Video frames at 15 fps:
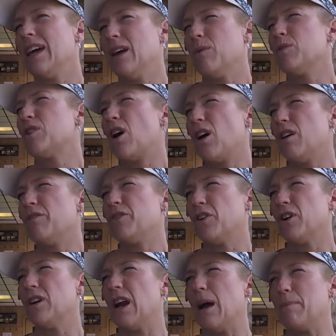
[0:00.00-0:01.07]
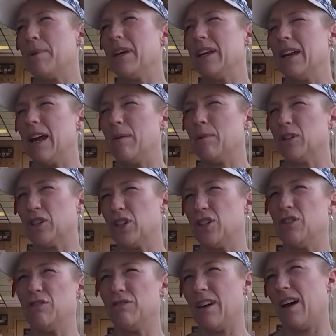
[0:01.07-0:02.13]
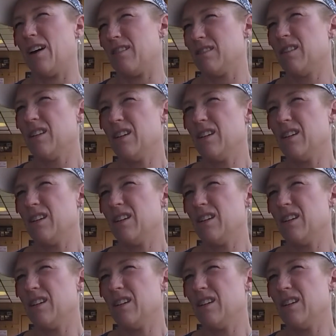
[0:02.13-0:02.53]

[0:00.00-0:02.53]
it was hard for her not being able to do that.